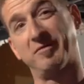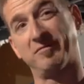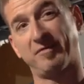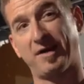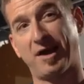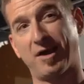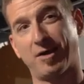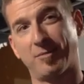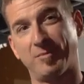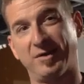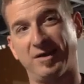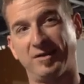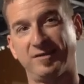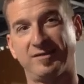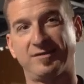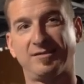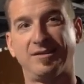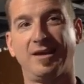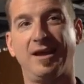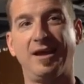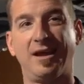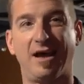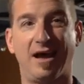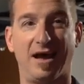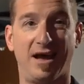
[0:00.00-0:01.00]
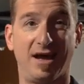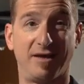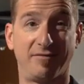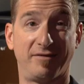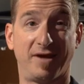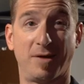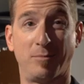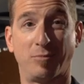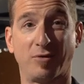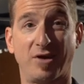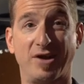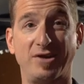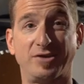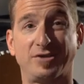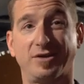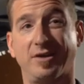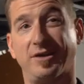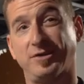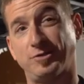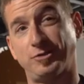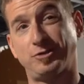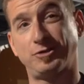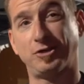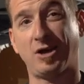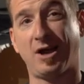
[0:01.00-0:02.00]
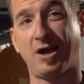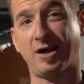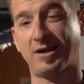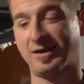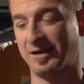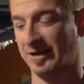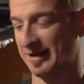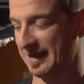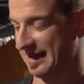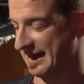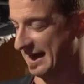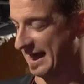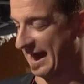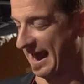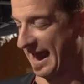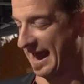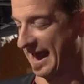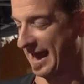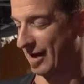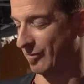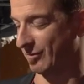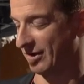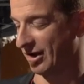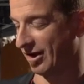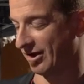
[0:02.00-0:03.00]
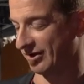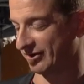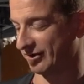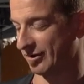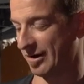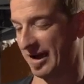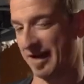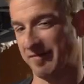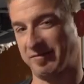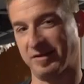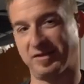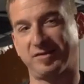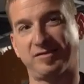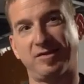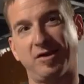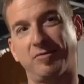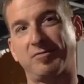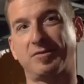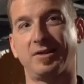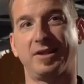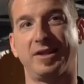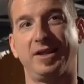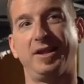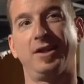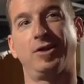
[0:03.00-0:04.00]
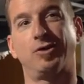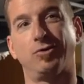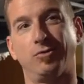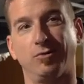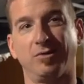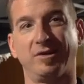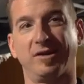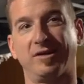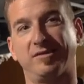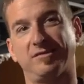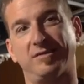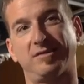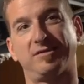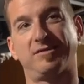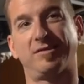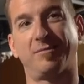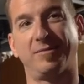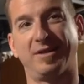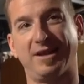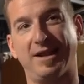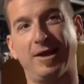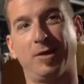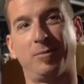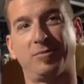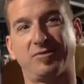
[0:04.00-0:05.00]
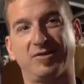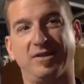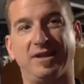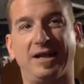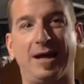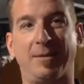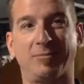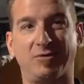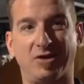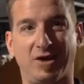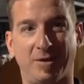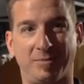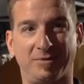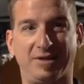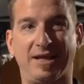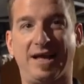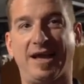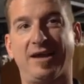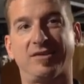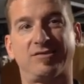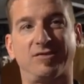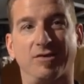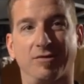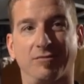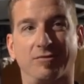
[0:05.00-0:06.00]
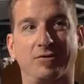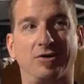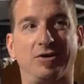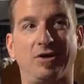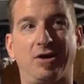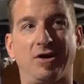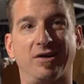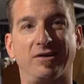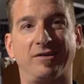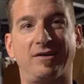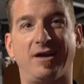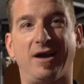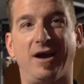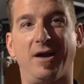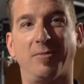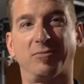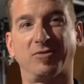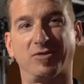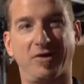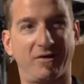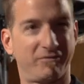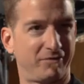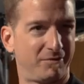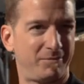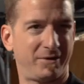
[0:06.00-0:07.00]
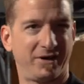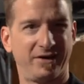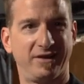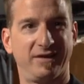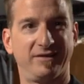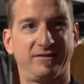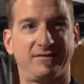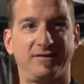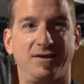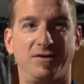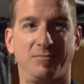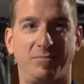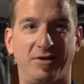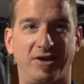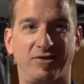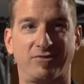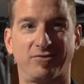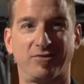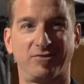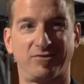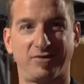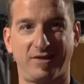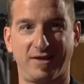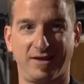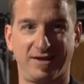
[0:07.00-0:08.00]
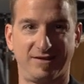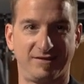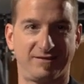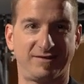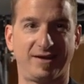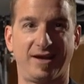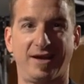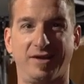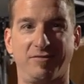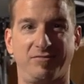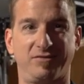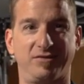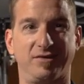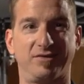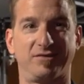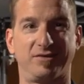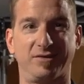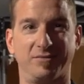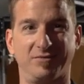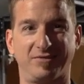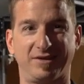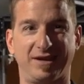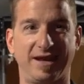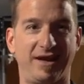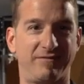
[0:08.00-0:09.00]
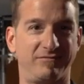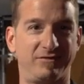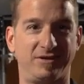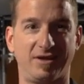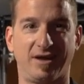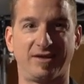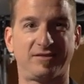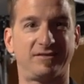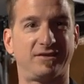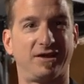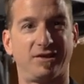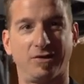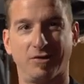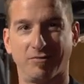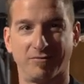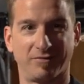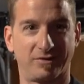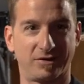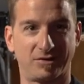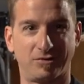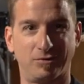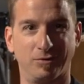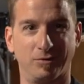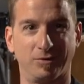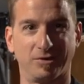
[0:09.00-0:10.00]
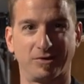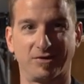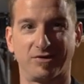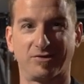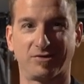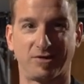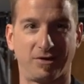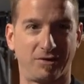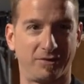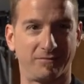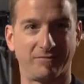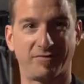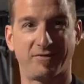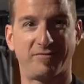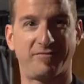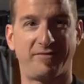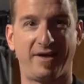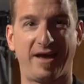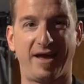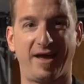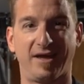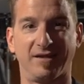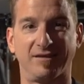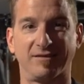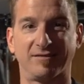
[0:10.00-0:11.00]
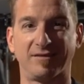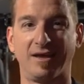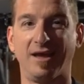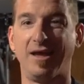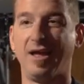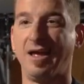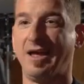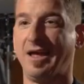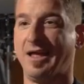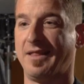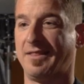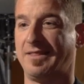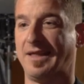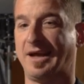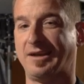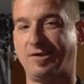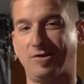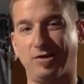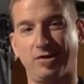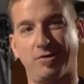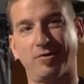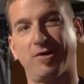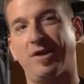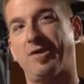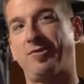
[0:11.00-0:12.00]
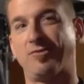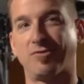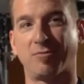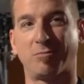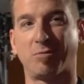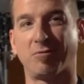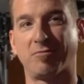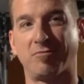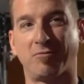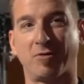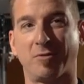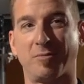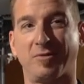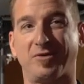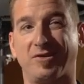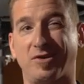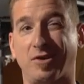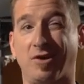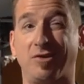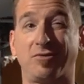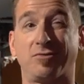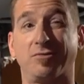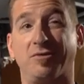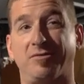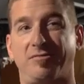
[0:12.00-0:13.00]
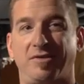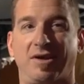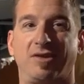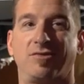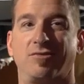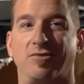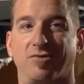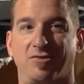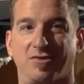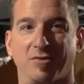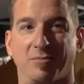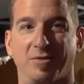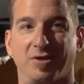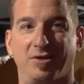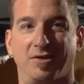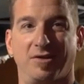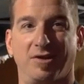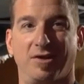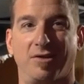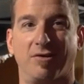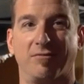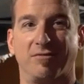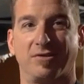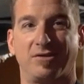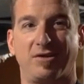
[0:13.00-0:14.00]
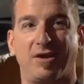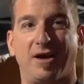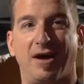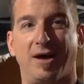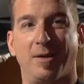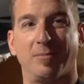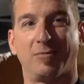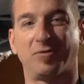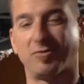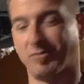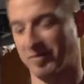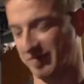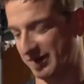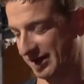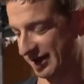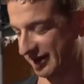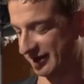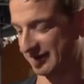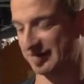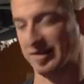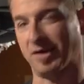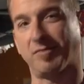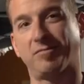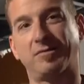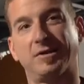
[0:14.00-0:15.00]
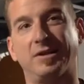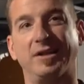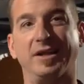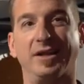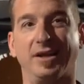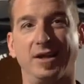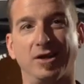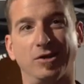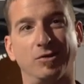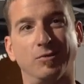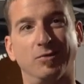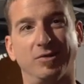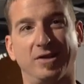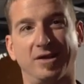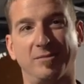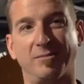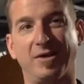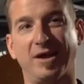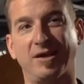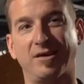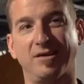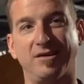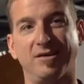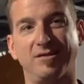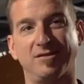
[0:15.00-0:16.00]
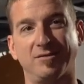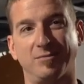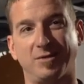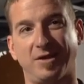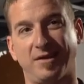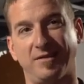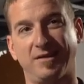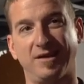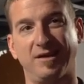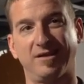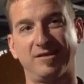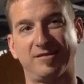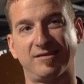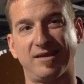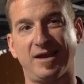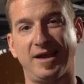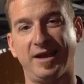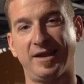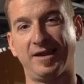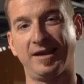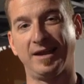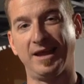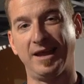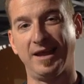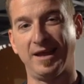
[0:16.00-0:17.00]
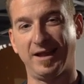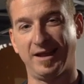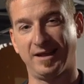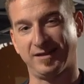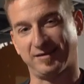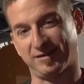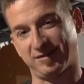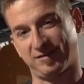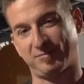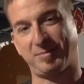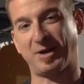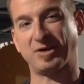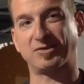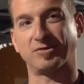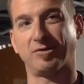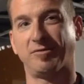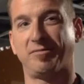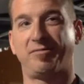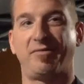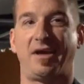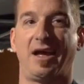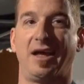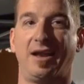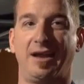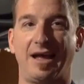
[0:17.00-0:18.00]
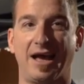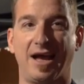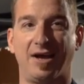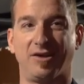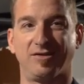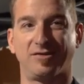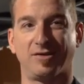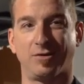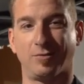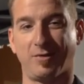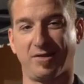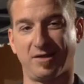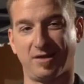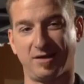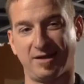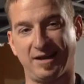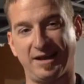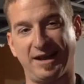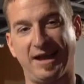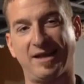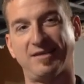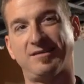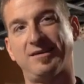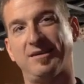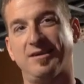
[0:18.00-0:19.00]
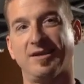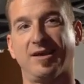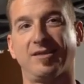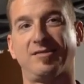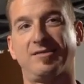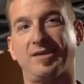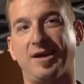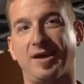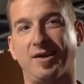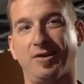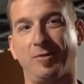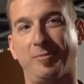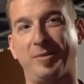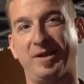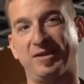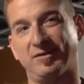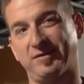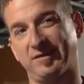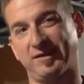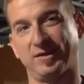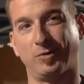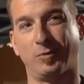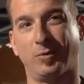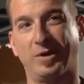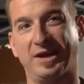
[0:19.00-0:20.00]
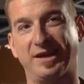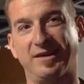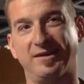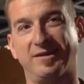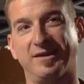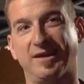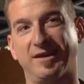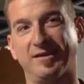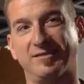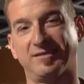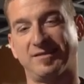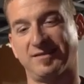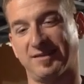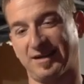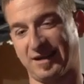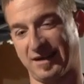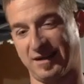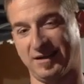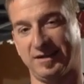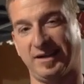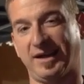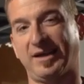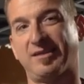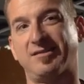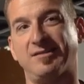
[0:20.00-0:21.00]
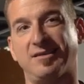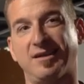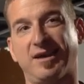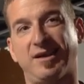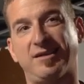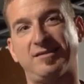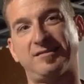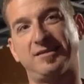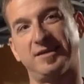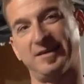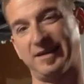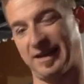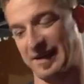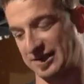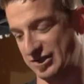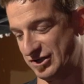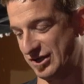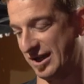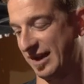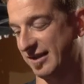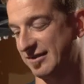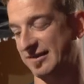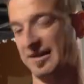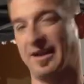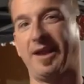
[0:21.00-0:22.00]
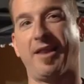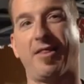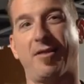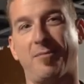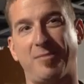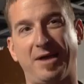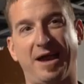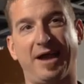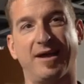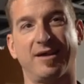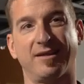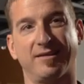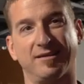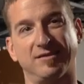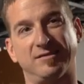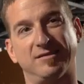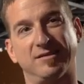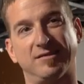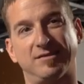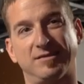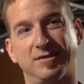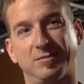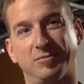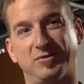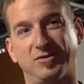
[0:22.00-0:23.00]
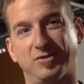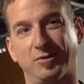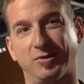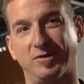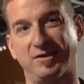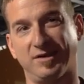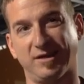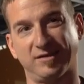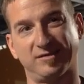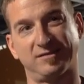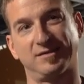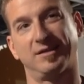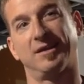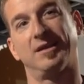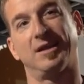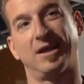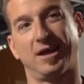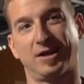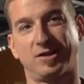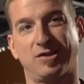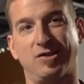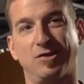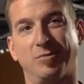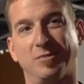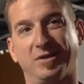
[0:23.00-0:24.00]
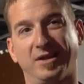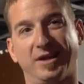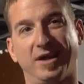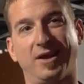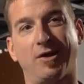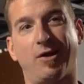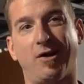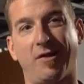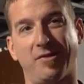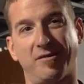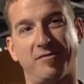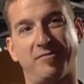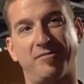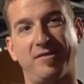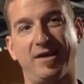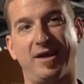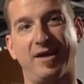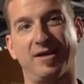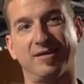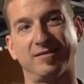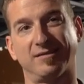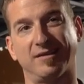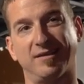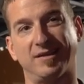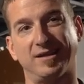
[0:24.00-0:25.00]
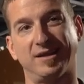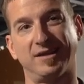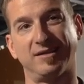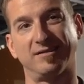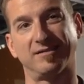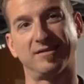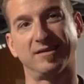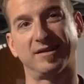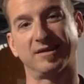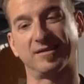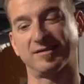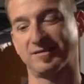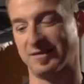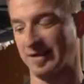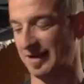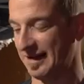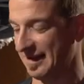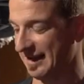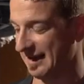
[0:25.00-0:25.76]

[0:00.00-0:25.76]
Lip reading: environments, vibration and shock. And we also have a self-cleaning cooling system that helps the laptop last over a long time. So everybody has seen pictures of the inside of systems that have dust all over the coolers, all over the fans. That degrades your performance and also affects your stability over time. So we've got a self-cleaning cooling mechanism on the inside. It's a special fan housing with an anti-dust tunnel. Basically what it does is it collects dust and ejects it out of the back of the system so it doesn't accumulate on the fans and the heat sinks.